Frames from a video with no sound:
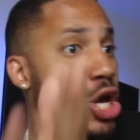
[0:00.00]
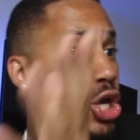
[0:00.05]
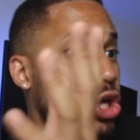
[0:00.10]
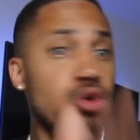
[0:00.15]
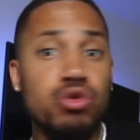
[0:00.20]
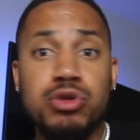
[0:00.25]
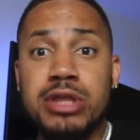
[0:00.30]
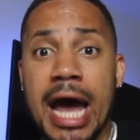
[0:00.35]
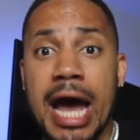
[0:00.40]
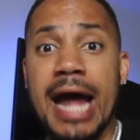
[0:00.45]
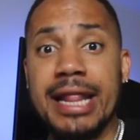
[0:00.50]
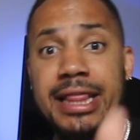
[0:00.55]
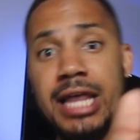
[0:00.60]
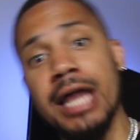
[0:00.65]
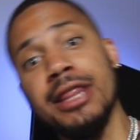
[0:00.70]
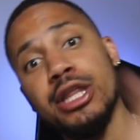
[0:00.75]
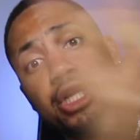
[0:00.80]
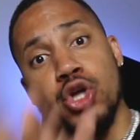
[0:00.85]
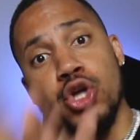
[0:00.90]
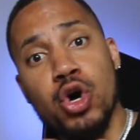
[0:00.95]
you thought the
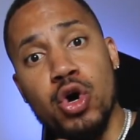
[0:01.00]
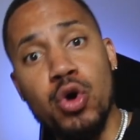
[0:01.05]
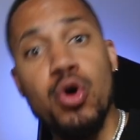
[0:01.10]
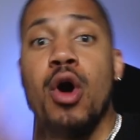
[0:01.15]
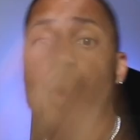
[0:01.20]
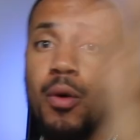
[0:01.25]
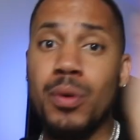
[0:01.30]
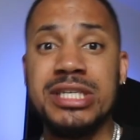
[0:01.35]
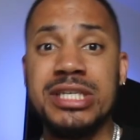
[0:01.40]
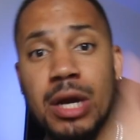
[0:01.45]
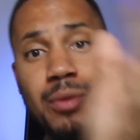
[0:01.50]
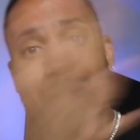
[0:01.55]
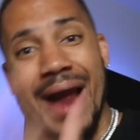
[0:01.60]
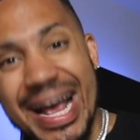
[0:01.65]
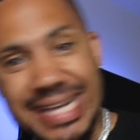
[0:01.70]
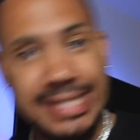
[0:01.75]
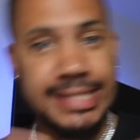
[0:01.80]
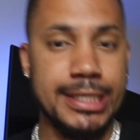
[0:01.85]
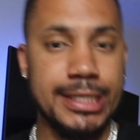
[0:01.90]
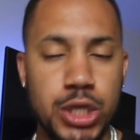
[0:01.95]
other dude was
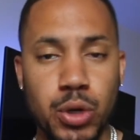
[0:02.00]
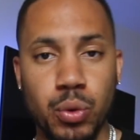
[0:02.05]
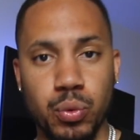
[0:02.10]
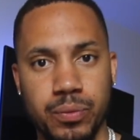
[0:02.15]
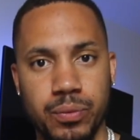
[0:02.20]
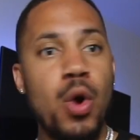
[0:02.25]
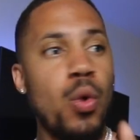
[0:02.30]
harassing you.